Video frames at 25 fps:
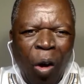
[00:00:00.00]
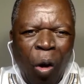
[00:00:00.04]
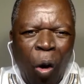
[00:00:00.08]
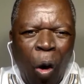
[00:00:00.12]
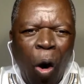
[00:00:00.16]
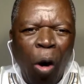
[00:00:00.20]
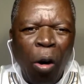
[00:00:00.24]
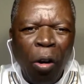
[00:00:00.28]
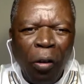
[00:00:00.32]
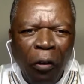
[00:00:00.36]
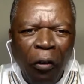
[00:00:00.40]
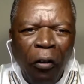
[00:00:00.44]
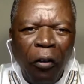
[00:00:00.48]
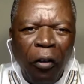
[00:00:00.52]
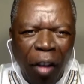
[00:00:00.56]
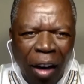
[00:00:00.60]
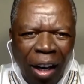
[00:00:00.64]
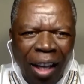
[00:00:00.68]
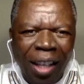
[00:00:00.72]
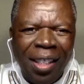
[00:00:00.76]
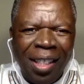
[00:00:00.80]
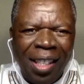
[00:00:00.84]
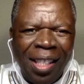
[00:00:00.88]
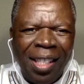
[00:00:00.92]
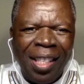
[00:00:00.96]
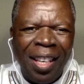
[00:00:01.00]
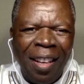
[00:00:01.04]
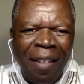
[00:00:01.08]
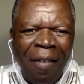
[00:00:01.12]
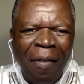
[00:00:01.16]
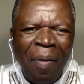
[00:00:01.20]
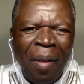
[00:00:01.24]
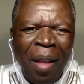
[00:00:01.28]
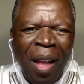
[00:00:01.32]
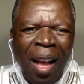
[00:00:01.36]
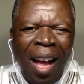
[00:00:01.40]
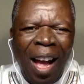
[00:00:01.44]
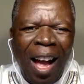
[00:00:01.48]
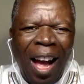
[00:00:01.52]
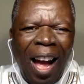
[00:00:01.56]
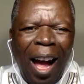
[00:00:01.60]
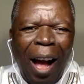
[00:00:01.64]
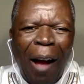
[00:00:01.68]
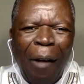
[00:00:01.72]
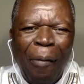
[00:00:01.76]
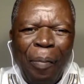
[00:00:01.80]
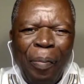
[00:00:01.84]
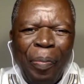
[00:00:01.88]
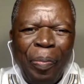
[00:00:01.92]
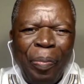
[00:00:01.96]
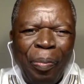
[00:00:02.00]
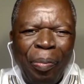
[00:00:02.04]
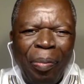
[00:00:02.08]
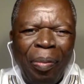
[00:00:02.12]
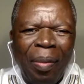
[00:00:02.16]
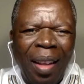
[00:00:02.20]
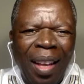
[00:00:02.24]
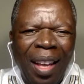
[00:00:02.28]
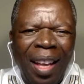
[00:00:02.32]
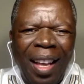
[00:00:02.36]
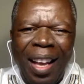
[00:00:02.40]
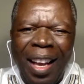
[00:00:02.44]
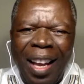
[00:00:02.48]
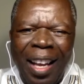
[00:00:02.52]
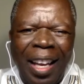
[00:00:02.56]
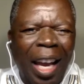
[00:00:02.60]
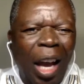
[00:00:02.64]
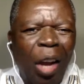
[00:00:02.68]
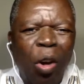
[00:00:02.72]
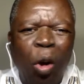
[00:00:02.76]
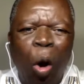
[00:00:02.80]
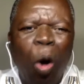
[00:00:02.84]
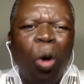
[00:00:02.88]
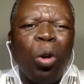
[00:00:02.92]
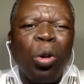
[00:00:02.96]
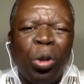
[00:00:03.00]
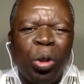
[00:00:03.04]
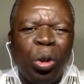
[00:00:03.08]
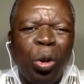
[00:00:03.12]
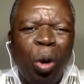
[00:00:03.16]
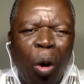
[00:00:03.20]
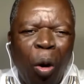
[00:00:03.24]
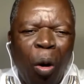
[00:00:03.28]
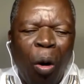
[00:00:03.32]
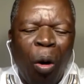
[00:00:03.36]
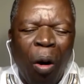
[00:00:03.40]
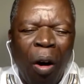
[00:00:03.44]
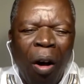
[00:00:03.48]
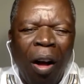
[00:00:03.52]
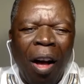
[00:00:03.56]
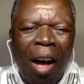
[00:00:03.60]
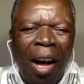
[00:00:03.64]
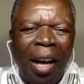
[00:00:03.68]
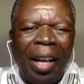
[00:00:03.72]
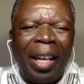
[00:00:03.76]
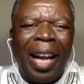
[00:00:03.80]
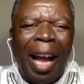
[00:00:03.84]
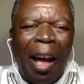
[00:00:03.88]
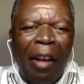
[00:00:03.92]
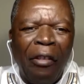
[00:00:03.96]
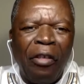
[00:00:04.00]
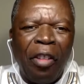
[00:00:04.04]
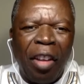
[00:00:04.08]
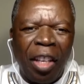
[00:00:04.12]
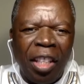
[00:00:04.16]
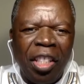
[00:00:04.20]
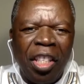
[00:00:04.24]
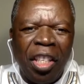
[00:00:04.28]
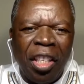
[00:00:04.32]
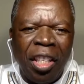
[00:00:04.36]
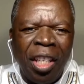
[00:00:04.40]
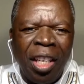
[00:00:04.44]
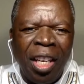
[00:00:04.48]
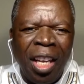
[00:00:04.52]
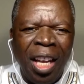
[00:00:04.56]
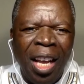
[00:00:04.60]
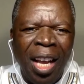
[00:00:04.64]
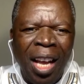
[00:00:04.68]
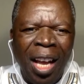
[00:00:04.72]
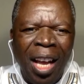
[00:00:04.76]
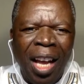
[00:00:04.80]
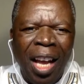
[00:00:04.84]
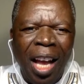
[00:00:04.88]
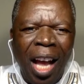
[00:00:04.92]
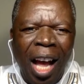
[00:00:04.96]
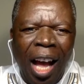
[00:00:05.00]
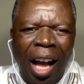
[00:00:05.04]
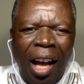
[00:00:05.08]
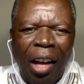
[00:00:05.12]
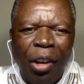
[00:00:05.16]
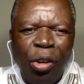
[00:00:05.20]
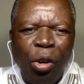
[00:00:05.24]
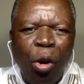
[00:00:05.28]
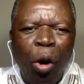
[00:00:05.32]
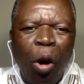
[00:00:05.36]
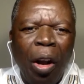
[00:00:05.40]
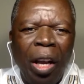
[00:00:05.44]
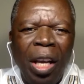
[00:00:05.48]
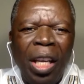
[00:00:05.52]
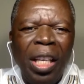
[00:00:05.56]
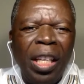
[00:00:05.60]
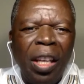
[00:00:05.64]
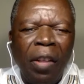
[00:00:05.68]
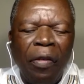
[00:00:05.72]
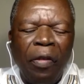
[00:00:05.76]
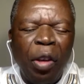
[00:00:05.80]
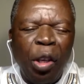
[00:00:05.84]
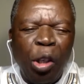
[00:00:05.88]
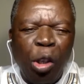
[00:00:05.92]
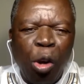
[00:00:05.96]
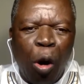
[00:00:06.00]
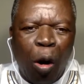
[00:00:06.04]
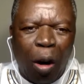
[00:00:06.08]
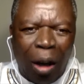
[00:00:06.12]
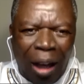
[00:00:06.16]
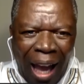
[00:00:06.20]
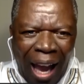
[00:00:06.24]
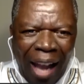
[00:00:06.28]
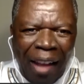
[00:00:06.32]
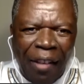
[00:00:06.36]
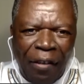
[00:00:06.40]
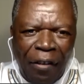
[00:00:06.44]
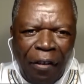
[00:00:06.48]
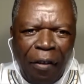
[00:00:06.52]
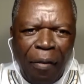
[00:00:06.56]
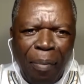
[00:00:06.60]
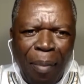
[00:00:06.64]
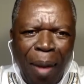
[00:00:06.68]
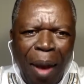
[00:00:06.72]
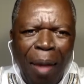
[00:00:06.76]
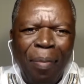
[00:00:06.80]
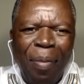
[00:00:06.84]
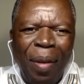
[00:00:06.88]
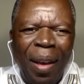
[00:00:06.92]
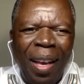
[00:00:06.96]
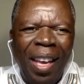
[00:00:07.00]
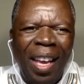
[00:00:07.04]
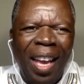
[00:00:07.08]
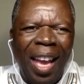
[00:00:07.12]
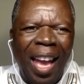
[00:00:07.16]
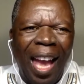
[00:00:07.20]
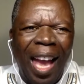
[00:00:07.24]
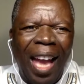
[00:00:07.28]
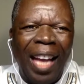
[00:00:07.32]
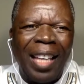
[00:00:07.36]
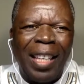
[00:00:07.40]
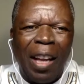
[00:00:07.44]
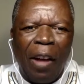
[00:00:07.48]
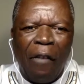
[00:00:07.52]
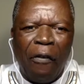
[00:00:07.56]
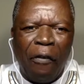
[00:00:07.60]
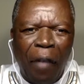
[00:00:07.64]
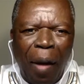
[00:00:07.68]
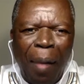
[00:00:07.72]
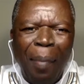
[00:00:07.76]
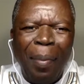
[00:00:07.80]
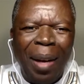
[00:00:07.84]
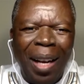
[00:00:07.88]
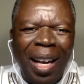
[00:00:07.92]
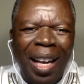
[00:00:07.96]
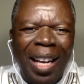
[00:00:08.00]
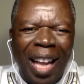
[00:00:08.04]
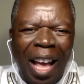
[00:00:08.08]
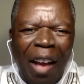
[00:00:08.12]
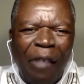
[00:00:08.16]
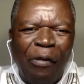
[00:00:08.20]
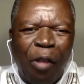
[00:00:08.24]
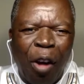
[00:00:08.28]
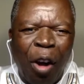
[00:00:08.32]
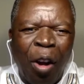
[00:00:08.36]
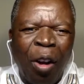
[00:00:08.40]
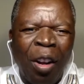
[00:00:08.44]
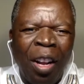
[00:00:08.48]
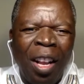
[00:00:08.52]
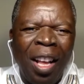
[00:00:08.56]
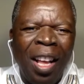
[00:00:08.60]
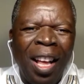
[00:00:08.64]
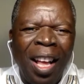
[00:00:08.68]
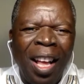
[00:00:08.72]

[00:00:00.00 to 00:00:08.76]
Conflict can also ravage your individual life, maybe at a family level,